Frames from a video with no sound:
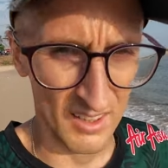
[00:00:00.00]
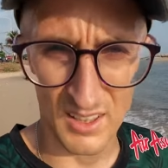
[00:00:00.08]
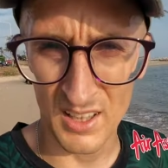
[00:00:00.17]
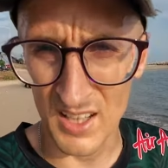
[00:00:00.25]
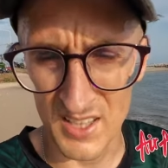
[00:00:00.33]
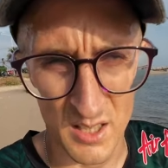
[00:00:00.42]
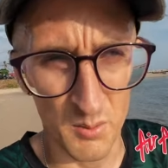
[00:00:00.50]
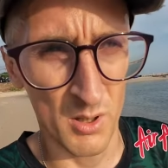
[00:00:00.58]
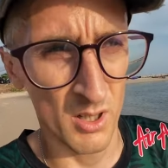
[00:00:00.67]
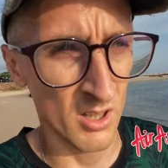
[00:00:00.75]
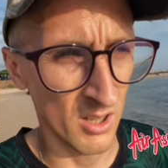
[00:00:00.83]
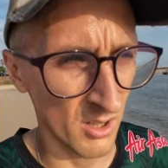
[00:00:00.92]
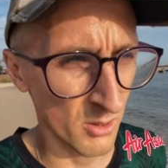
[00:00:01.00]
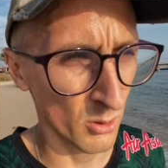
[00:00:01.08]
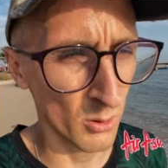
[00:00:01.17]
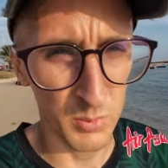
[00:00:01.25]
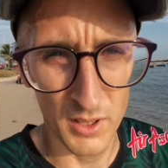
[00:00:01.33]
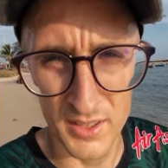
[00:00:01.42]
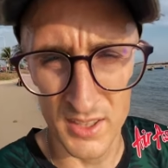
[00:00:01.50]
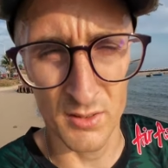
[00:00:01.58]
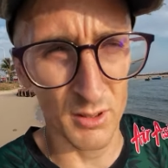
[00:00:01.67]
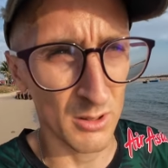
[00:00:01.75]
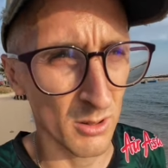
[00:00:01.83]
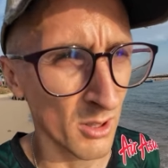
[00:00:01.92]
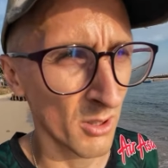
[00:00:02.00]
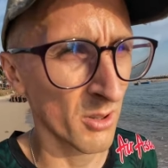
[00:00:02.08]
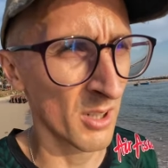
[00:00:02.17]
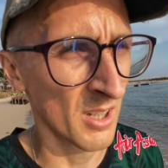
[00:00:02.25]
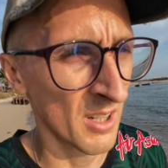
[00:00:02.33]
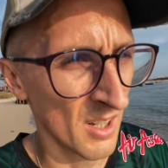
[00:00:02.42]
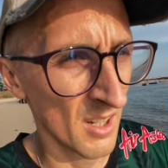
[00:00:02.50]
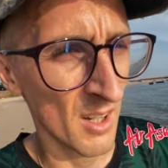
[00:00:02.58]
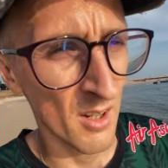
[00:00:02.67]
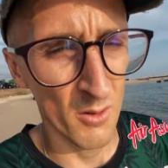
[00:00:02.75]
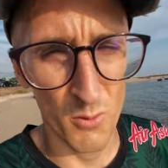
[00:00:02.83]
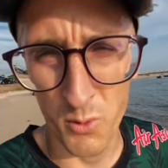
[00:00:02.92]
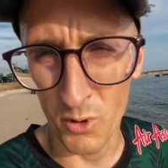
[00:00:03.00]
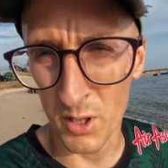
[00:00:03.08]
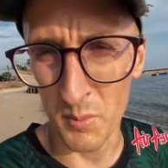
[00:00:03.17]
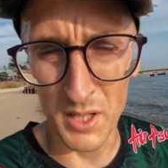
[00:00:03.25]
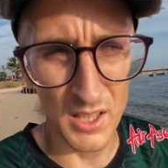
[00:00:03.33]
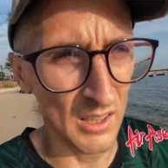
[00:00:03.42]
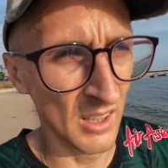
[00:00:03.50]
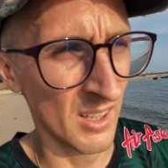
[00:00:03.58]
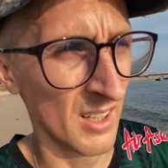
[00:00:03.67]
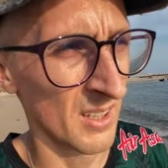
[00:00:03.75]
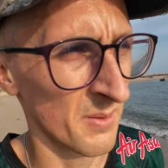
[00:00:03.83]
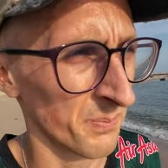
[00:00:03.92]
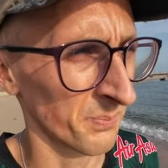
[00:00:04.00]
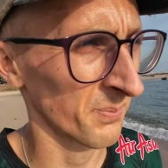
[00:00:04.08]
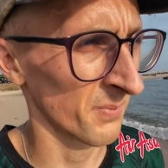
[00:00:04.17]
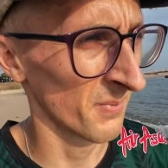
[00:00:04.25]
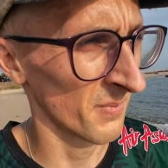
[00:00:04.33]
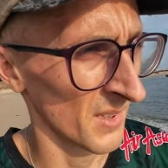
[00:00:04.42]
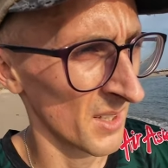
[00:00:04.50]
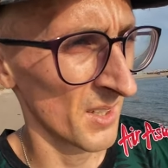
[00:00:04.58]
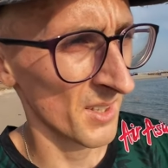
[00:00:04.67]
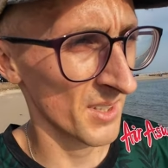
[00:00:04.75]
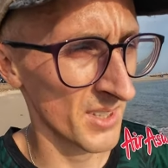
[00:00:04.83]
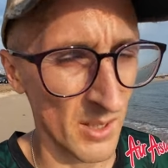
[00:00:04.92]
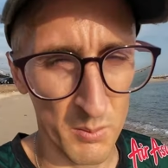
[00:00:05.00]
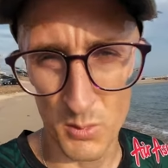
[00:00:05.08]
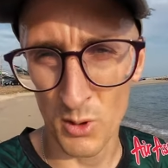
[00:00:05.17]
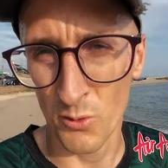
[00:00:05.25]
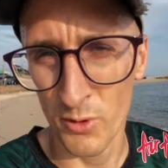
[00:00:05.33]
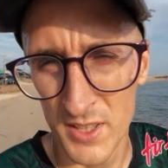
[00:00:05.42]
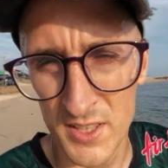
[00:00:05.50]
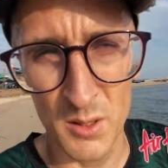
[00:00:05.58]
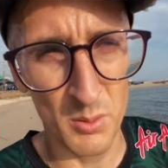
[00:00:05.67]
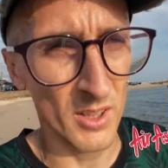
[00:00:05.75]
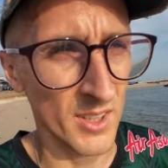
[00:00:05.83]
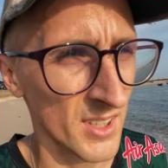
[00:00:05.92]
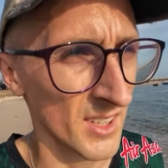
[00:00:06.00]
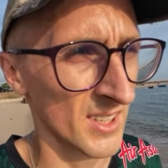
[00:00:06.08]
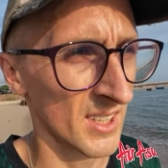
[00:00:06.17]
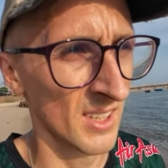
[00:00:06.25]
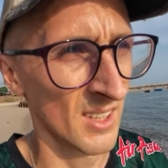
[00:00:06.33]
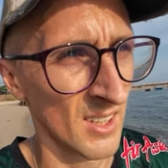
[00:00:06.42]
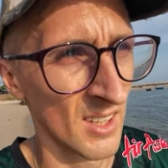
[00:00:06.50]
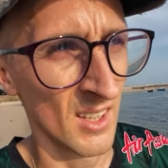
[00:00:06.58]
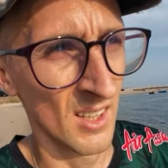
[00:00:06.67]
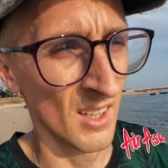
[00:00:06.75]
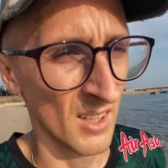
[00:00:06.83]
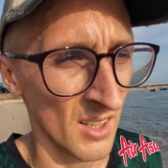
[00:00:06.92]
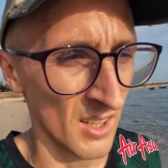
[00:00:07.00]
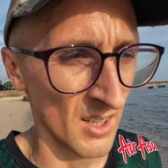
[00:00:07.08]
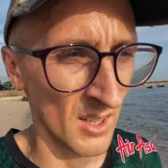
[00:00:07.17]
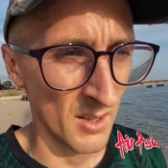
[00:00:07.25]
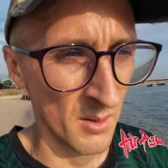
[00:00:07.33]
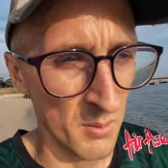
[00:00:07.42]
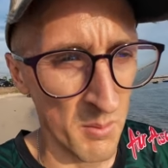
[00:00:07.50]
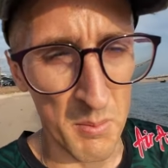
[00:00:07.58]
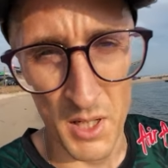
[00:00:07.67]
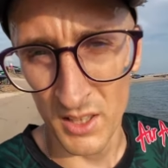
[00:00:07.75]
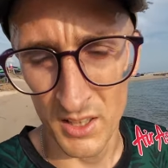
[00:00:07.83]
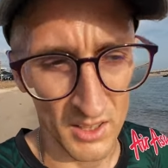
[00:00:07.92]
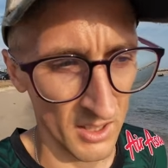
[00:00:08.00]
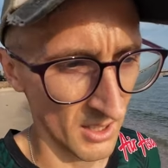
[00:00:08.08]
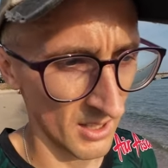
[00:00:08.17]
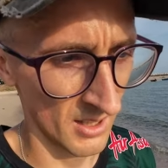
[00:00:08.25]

there are some cool places where to go for a meal some more fancy places many